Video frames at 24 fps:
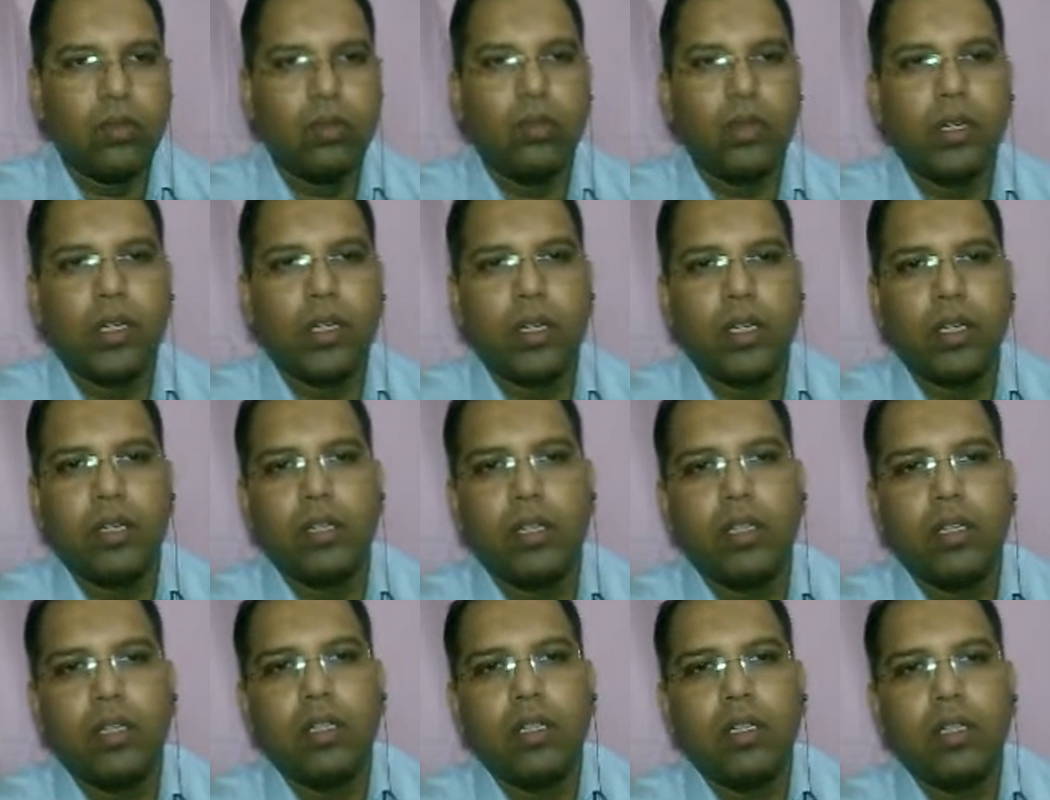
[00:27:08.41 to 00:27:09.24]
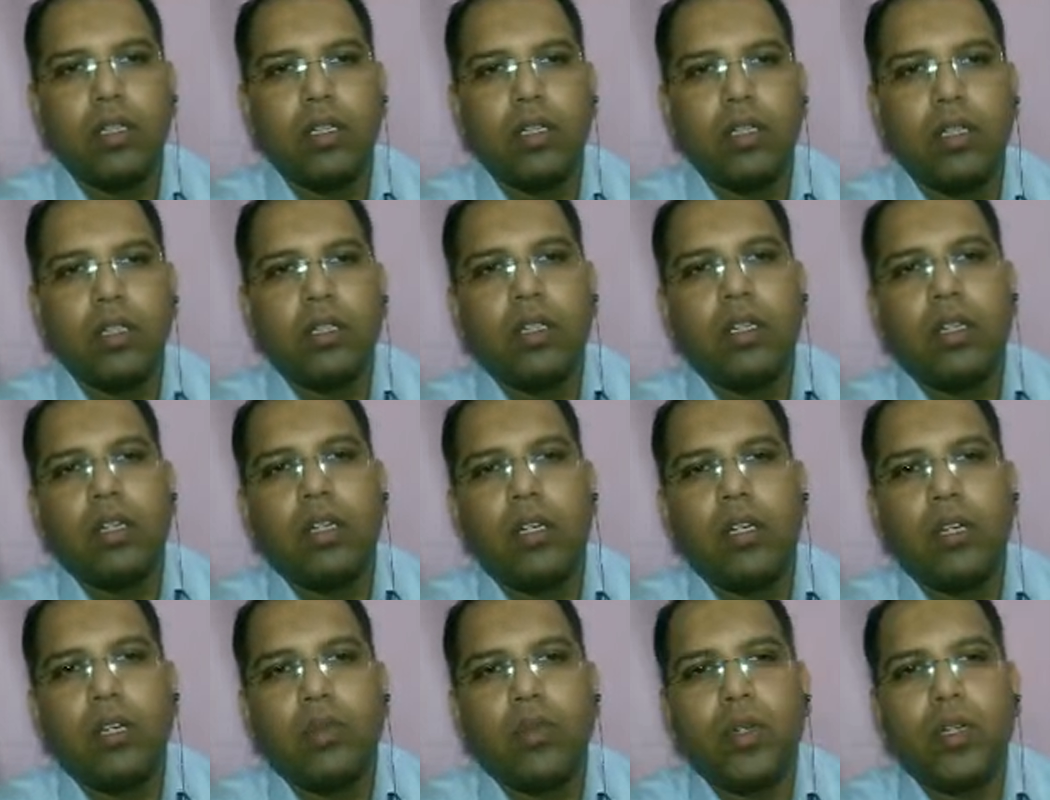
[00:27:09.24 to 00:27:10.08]
Okay,
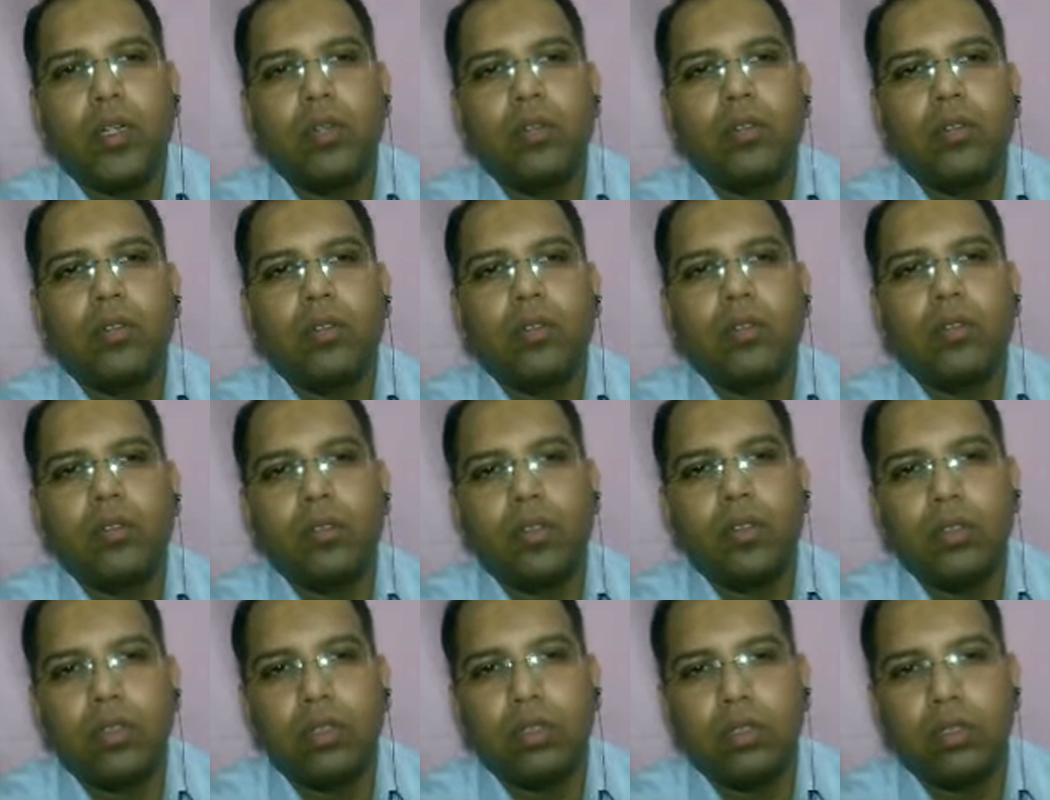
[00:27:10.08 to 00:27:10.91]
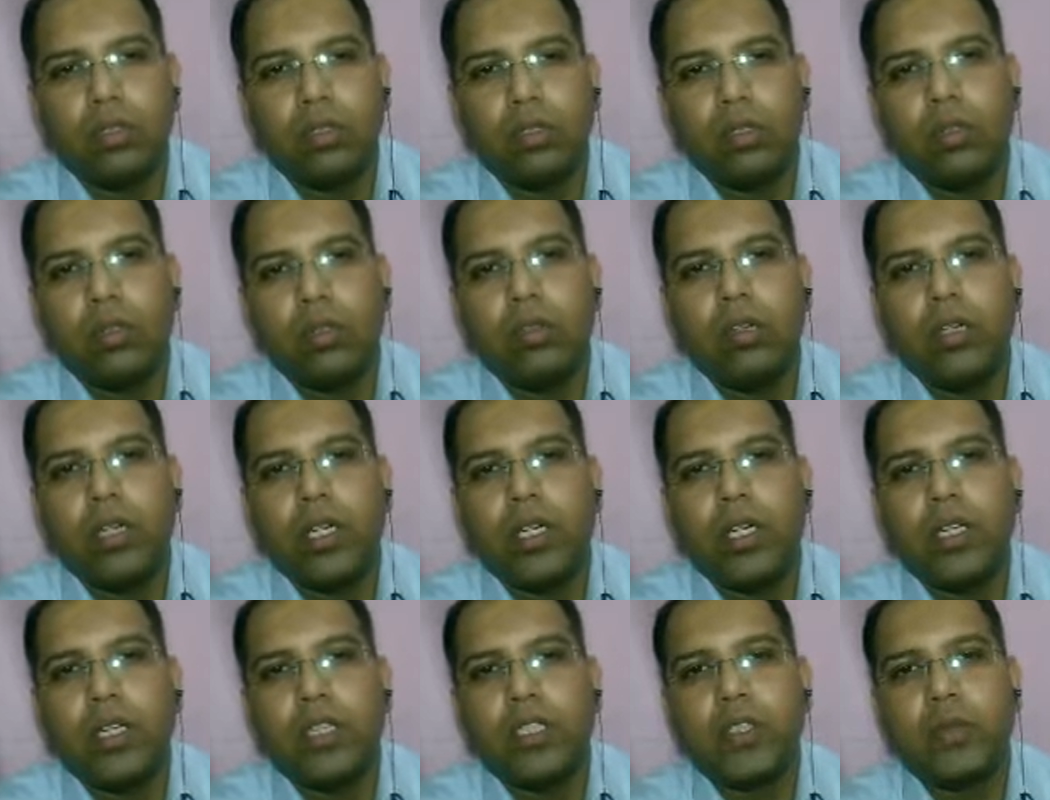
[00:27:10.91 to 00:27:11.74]
value slow
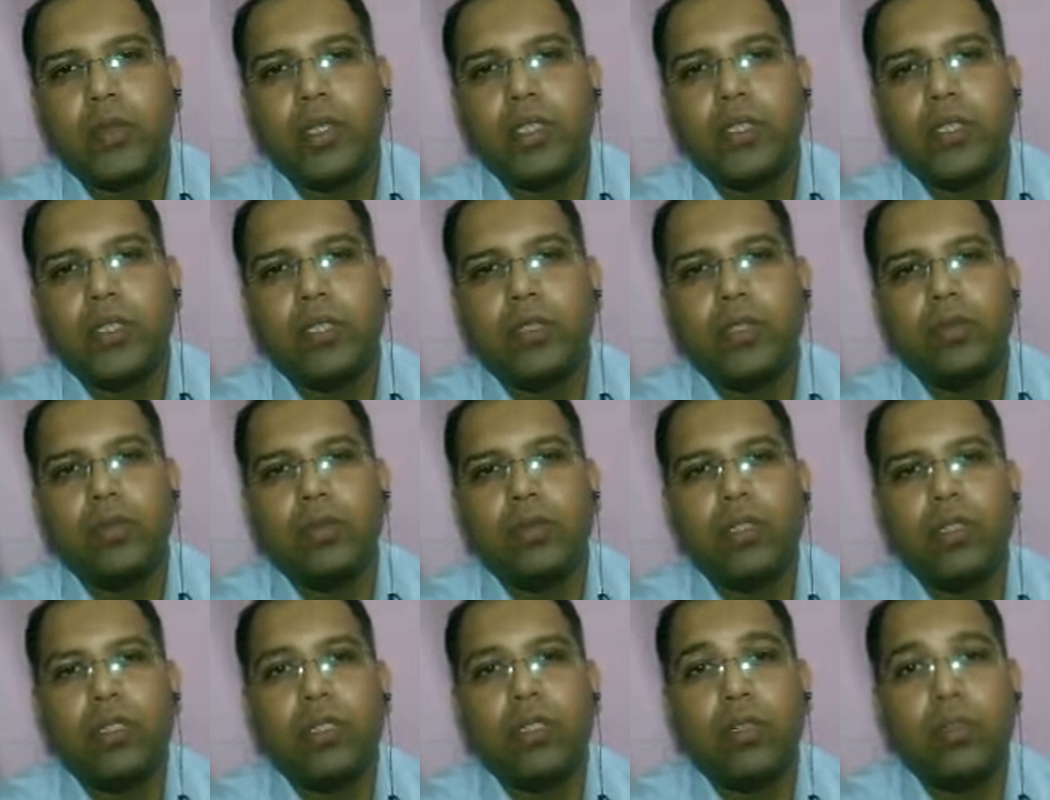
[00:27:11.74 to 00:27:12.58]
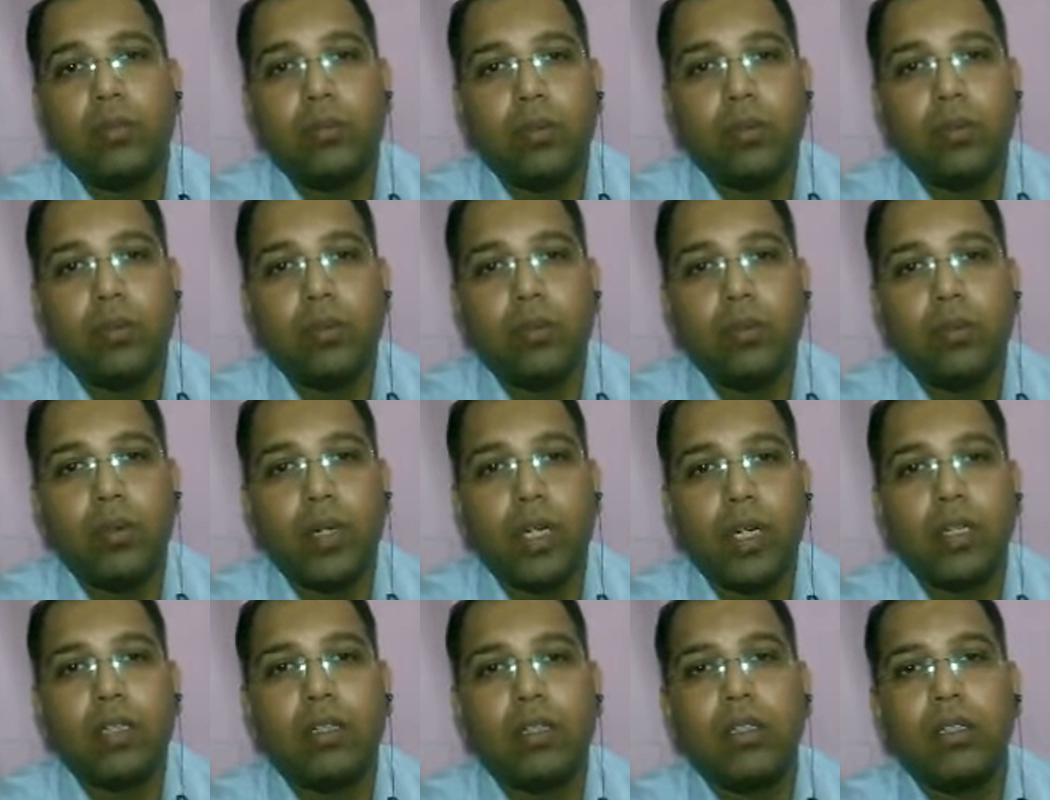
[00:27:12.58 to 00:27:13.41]
and expensive, but
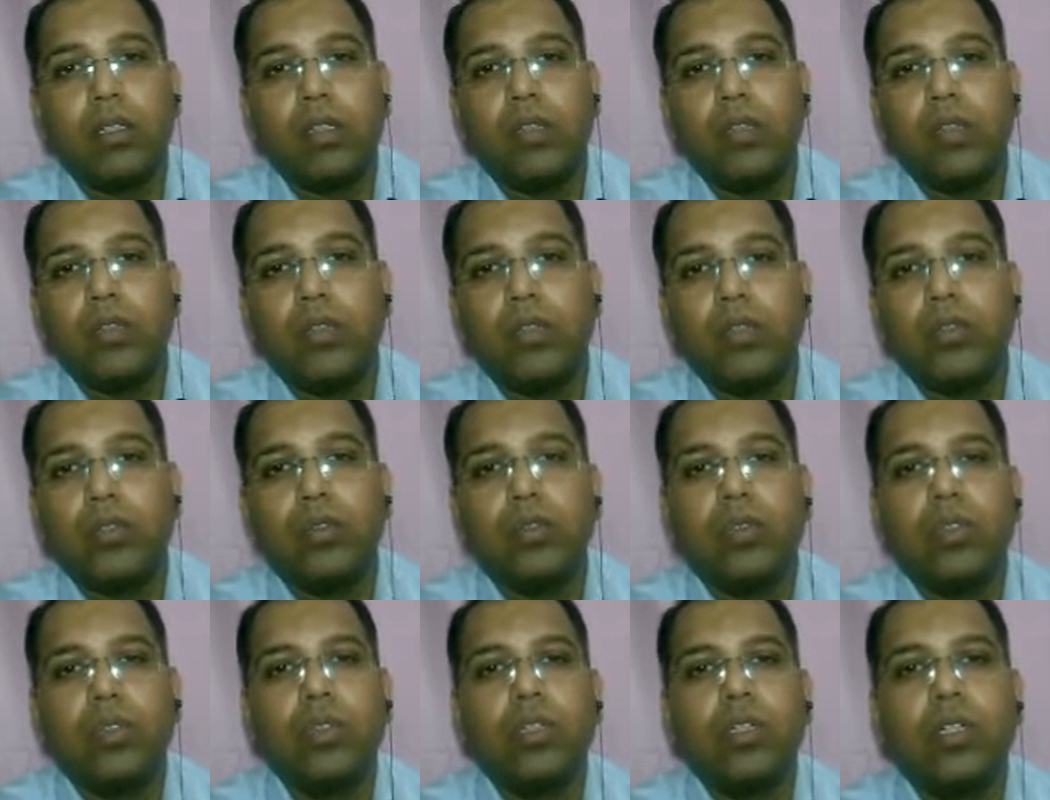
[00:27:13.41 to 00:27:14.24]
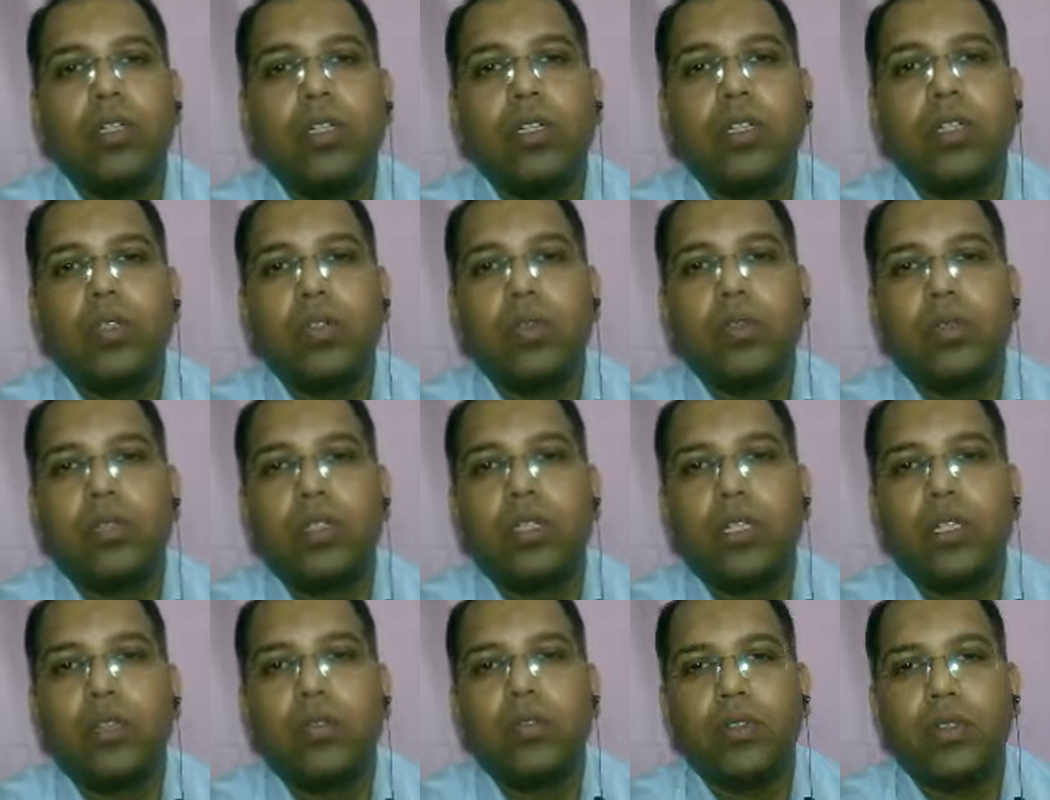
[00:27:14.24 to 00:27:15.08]
useful to
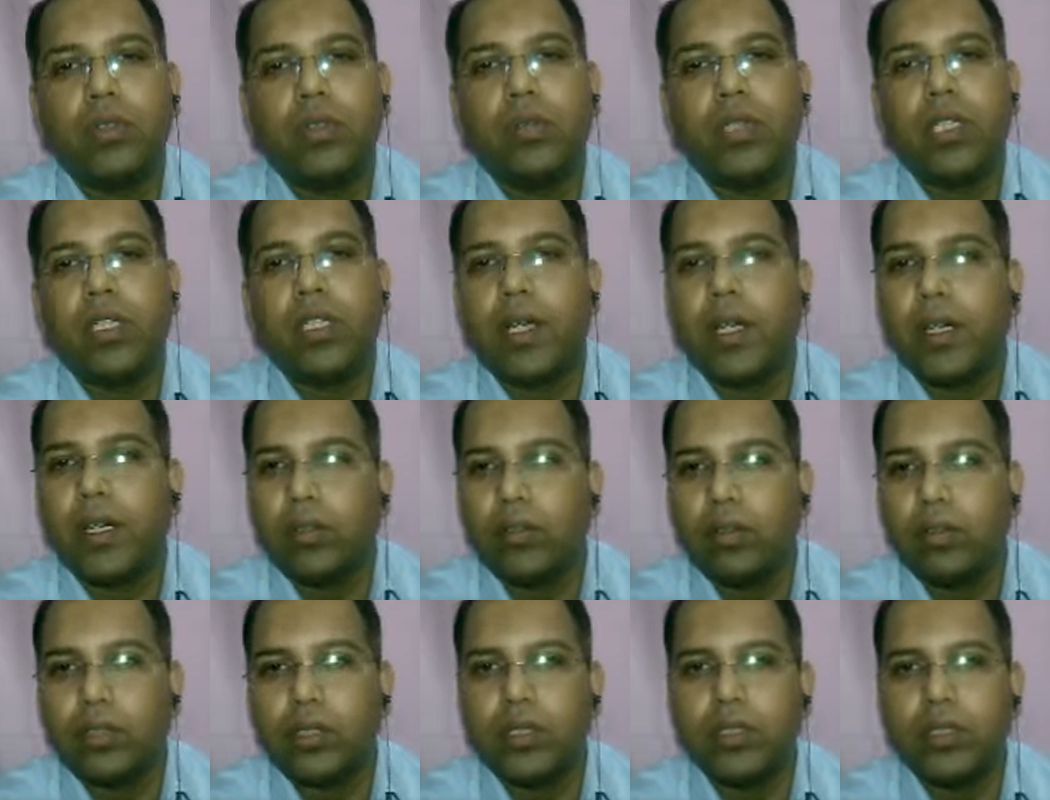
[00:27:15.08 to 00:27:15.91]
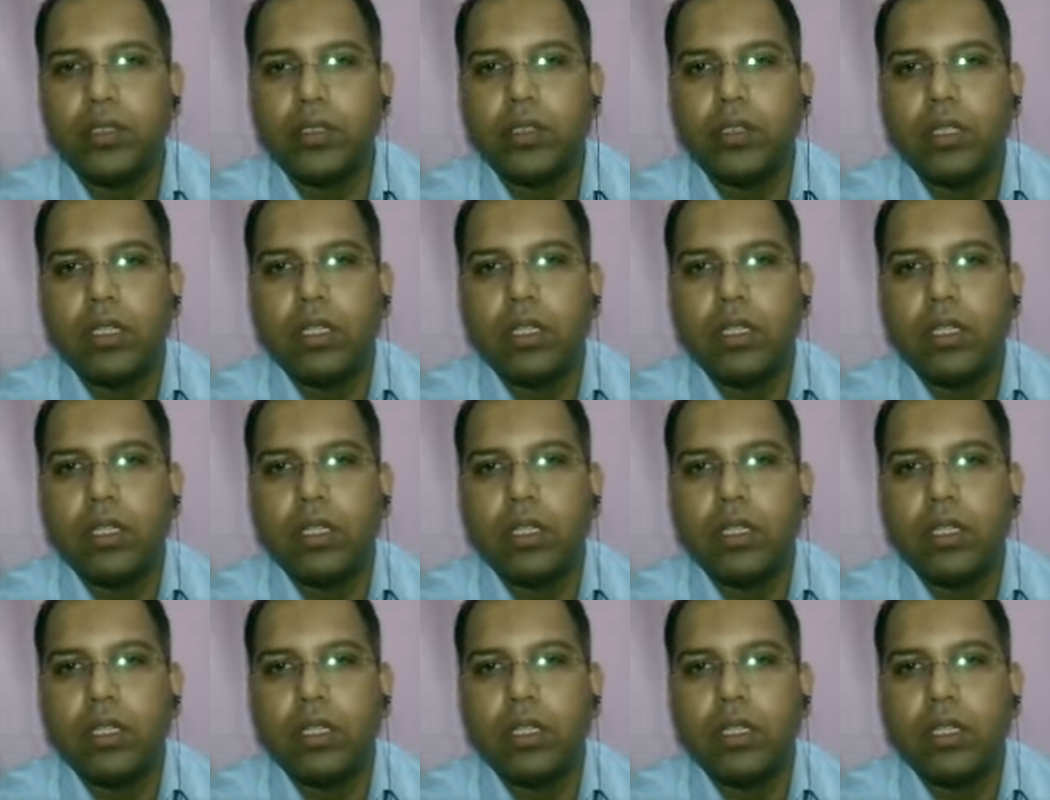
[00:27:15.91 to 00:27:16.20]
confirm the diagnosis